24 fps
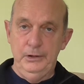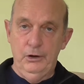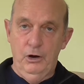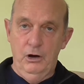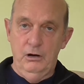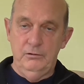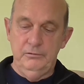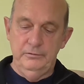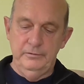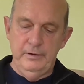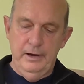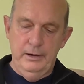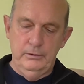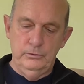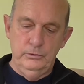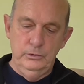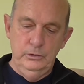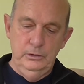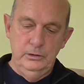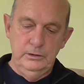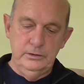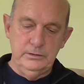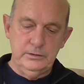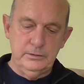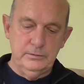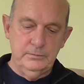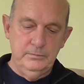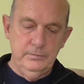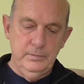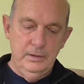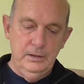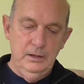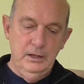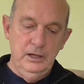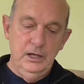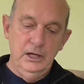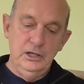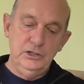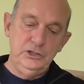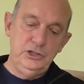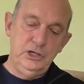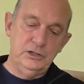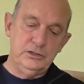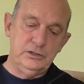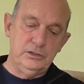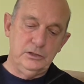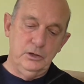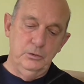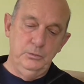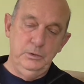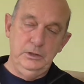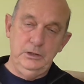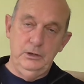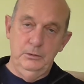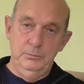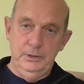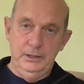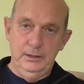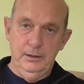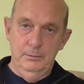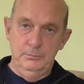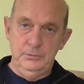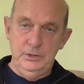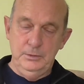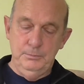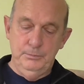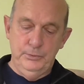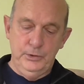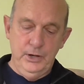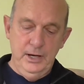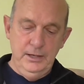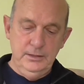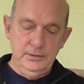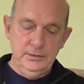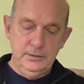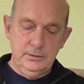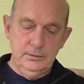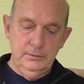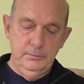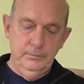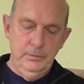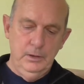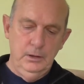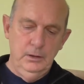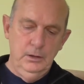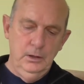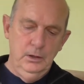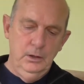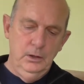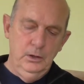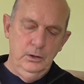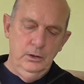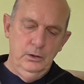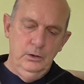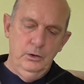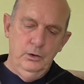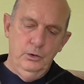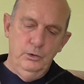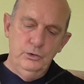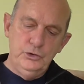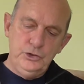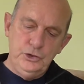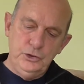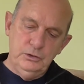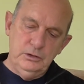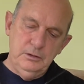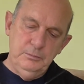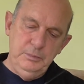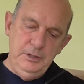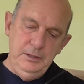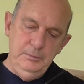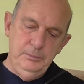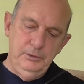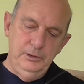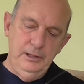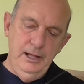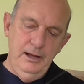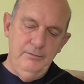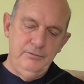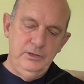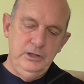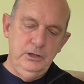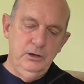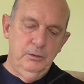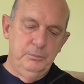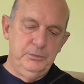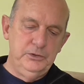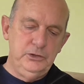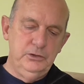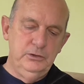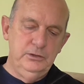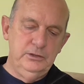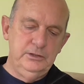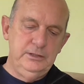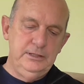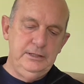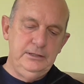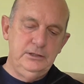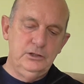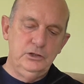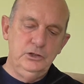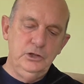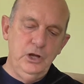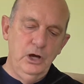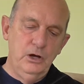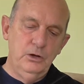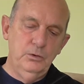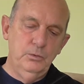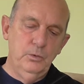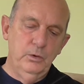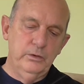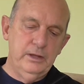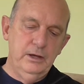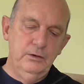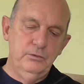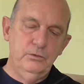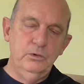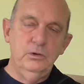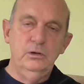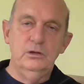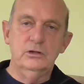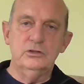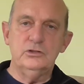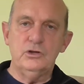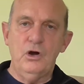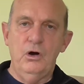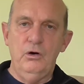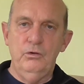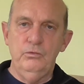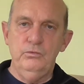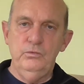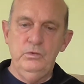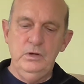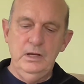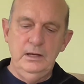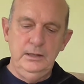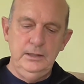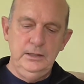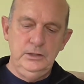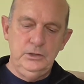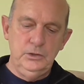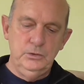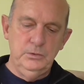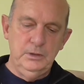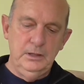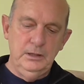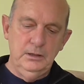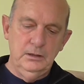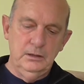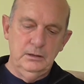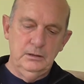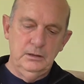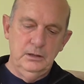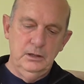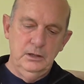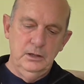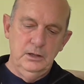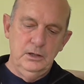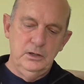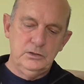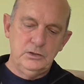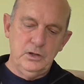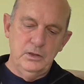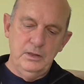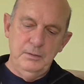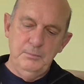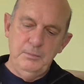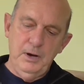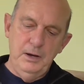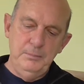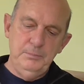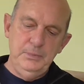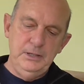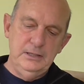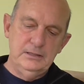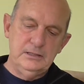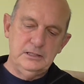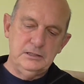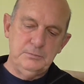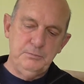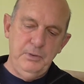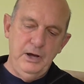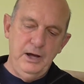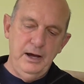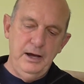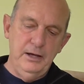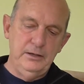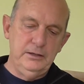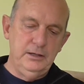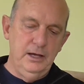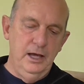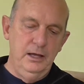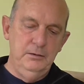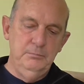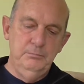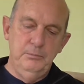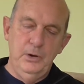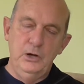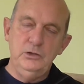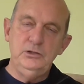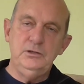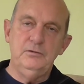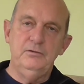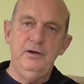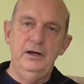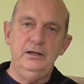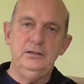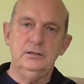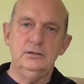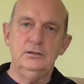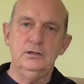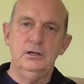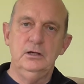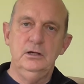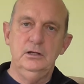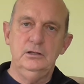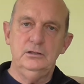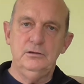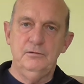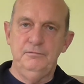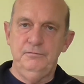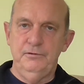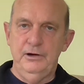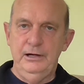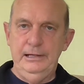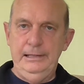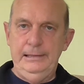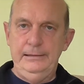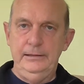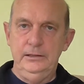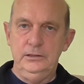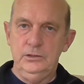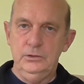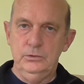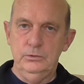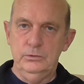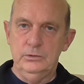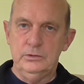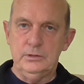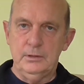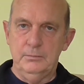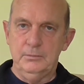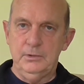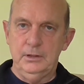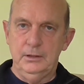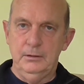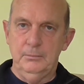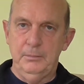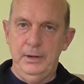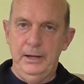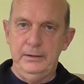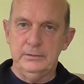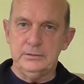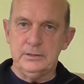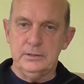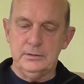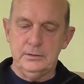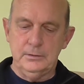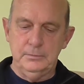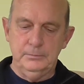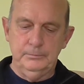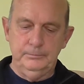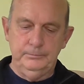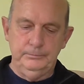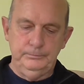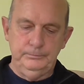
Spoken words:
behalf of our rulers, just so we don't become depressed? Or should the people have the opportunity to know what their rulers are really doing, so they might be inspired and motivated to finally do something about it?